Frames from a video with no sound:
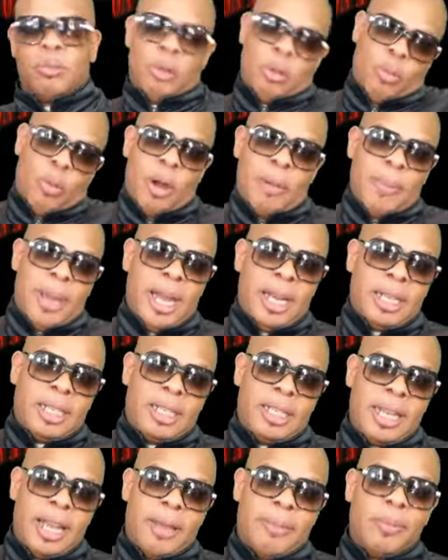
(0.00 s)
and what made it the
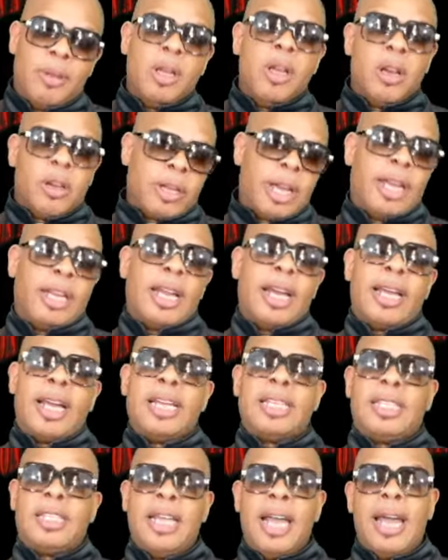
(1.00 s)
same? Okay, like
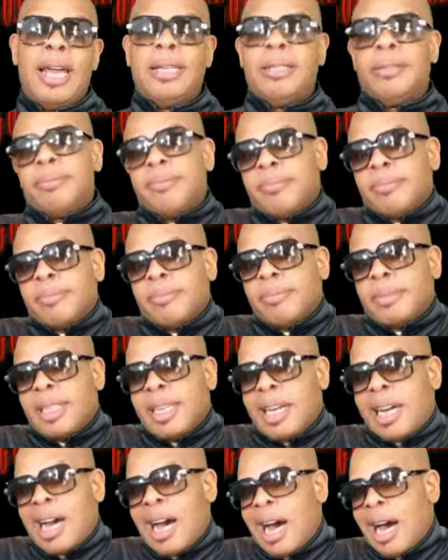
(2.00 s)
I said,
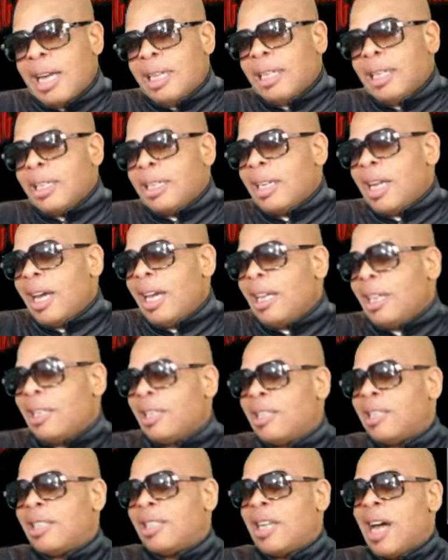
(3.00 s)
kind of like a
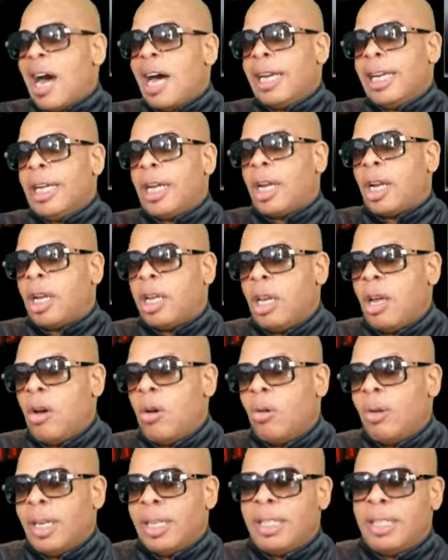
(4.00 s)
Sonic
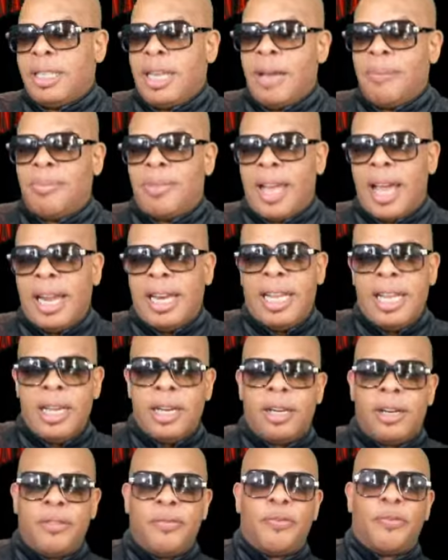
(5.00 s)
clone, except that he
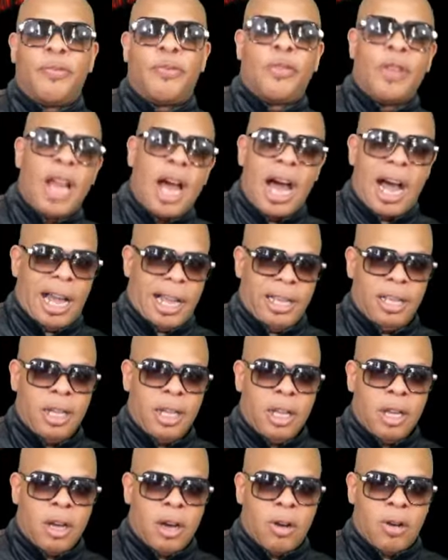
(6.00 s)
could fly.
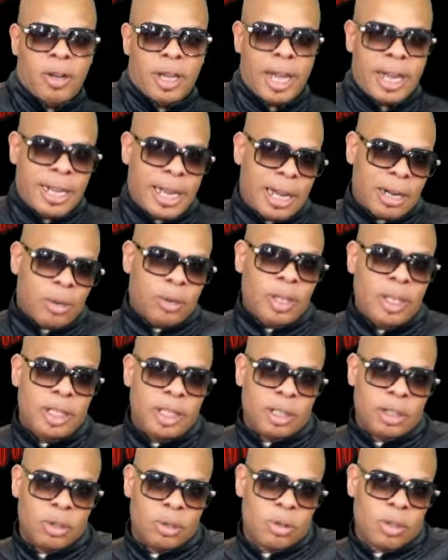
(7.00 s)
Okay, not only
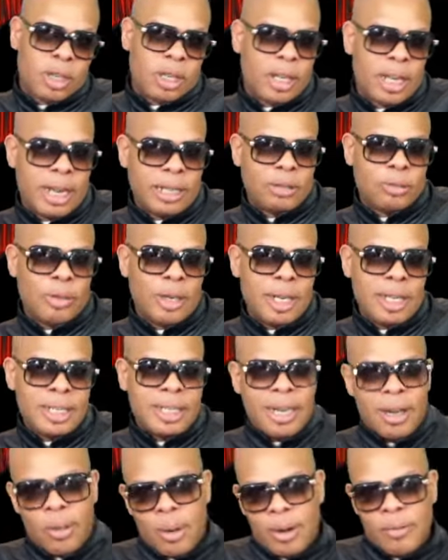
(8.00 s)
did you collect rings,
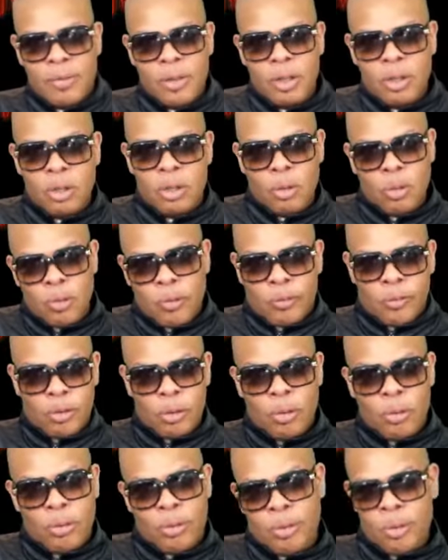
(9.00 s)
however, you
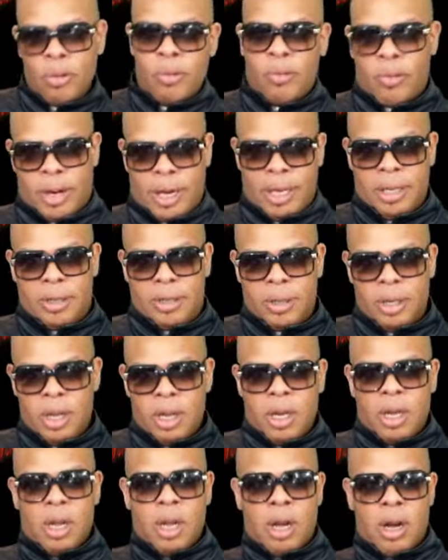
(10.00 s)
flew through rings.
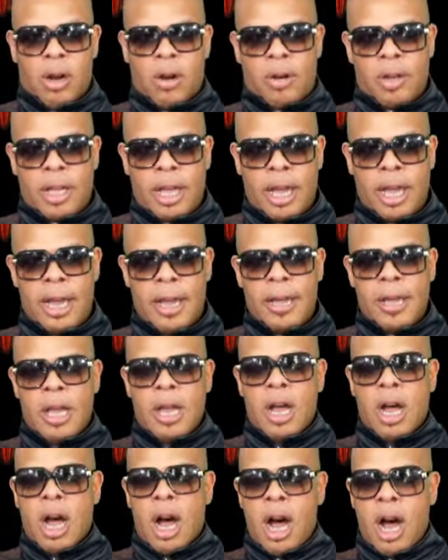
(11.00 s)
Okay.
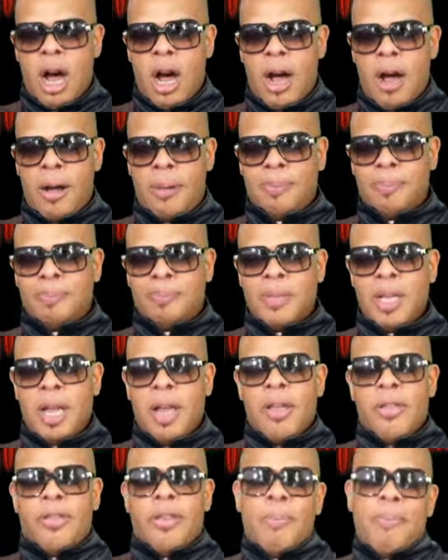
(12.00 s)
Um,
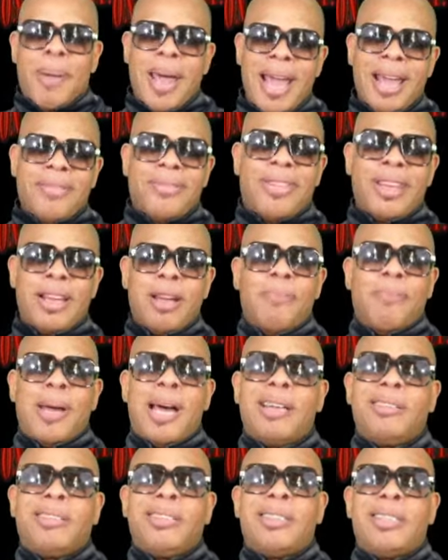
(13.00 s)
the bad thing
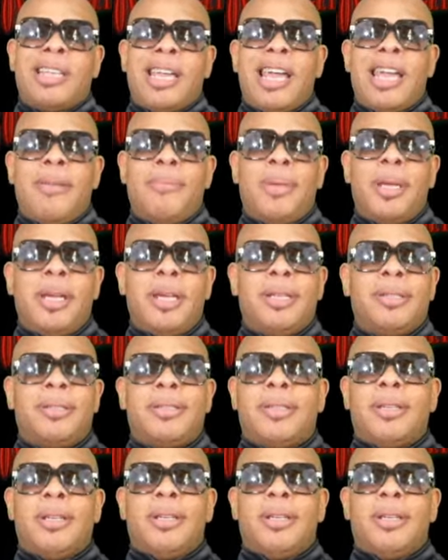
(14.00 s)
about this game is